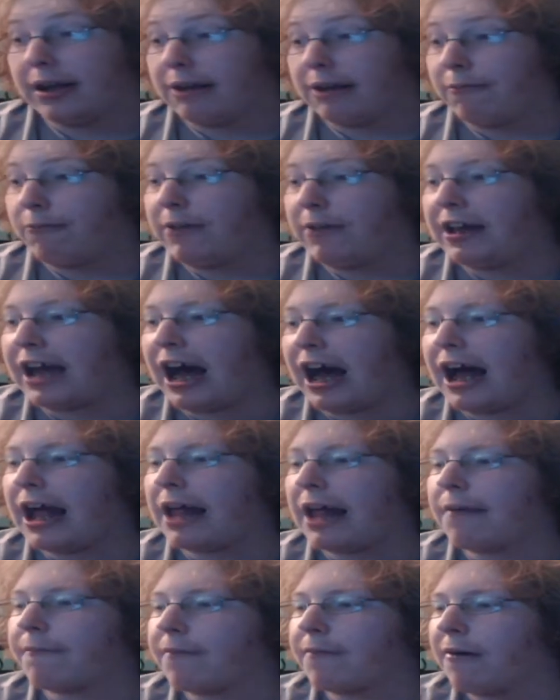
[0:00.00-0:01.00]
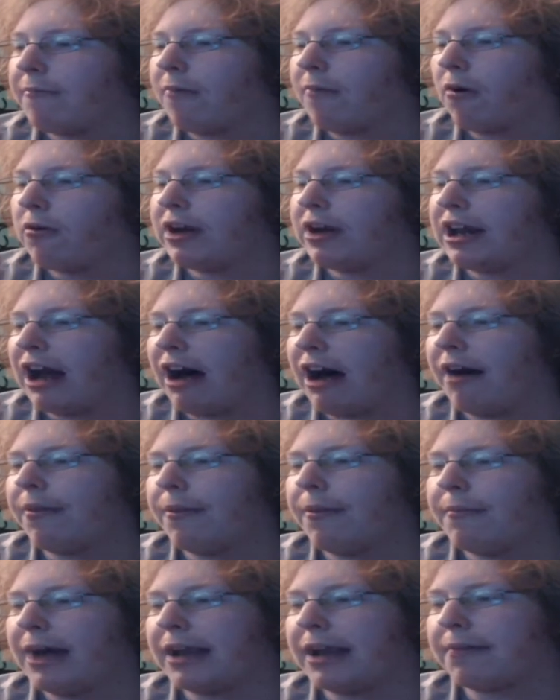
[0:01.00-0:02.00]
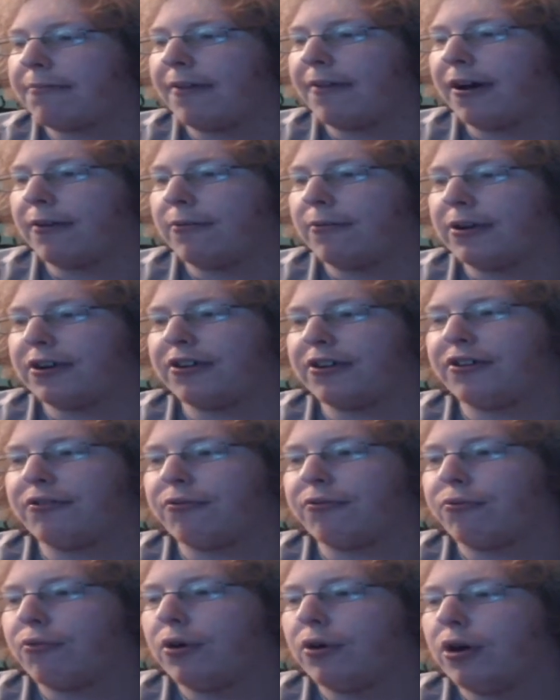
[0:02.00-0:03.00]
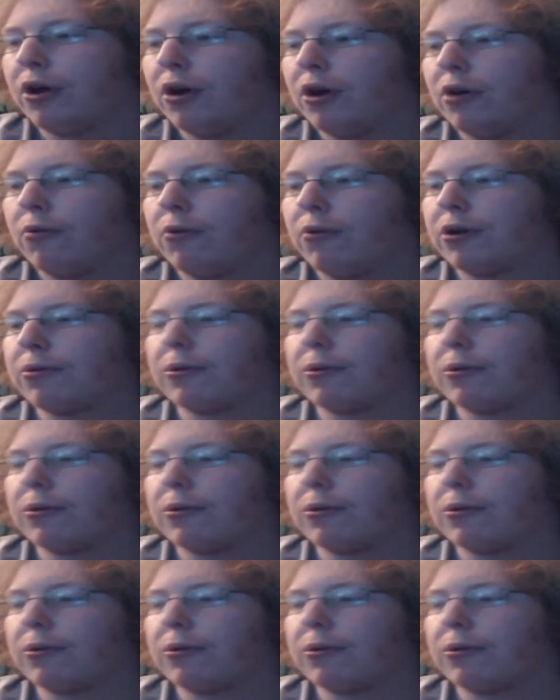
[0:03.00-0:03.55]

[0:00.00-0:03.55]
we got promoted on the Mets blog, which was